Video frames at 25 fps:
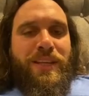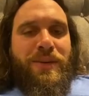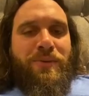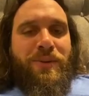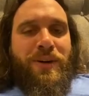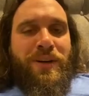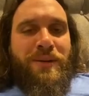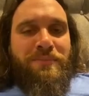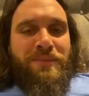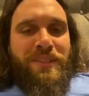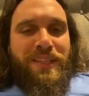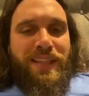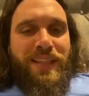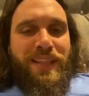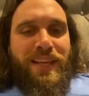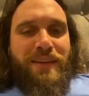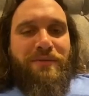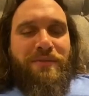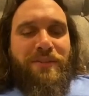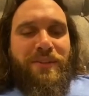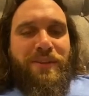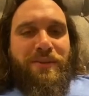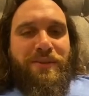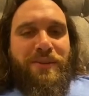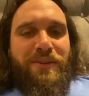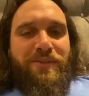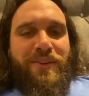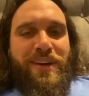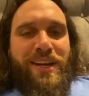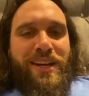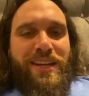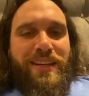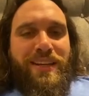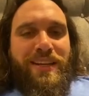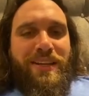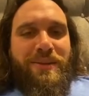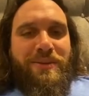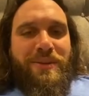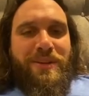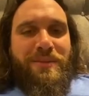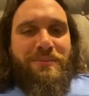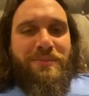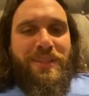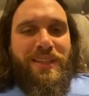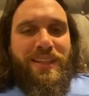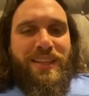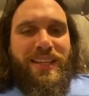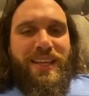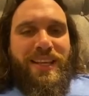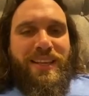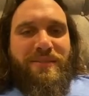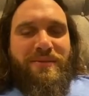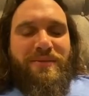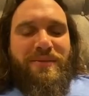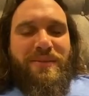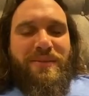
You want him to live, though, right? You want him to live.